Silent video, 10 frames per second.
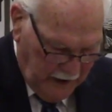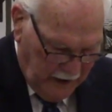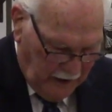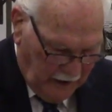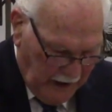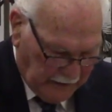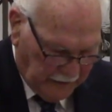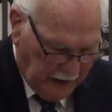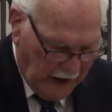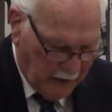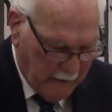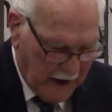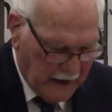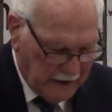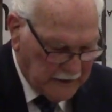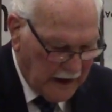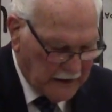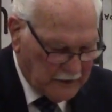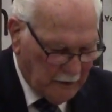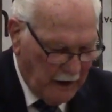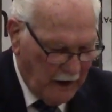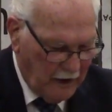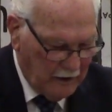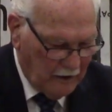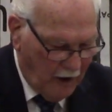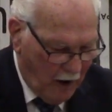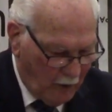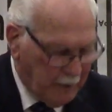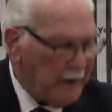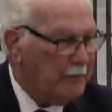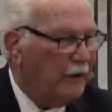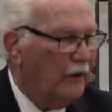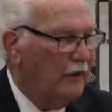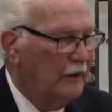like to think about, is that's when all people